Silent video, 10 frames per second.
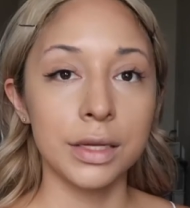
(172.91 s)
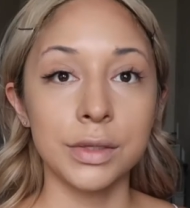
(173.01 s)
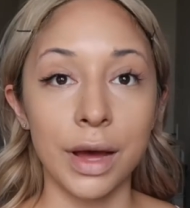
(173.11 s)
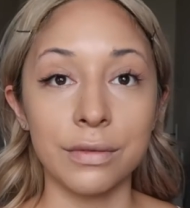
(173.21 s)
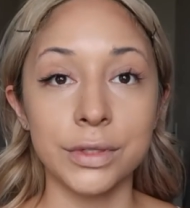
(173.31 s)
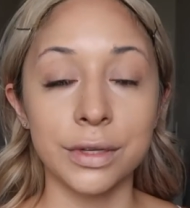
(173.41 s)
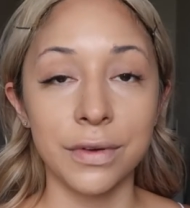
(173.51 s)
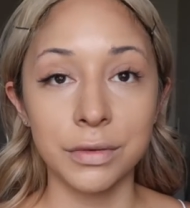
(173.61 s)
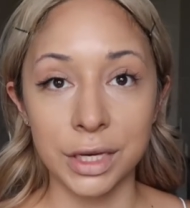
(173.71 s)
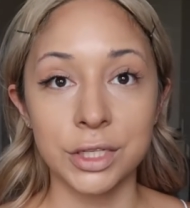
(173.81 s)
So after
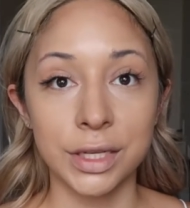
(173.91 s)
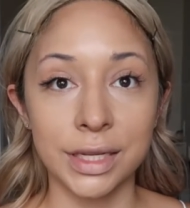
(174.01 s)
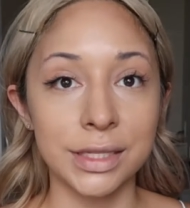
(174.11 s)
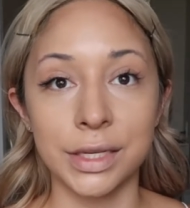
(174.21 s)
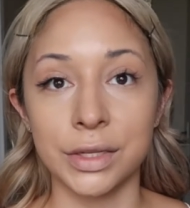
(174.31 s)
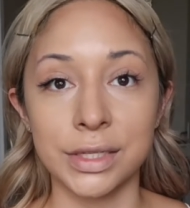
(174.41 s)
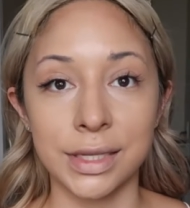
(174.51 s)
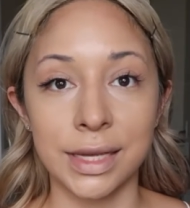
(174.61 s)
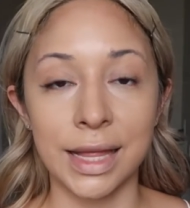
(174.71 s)
foundation and concealer is done,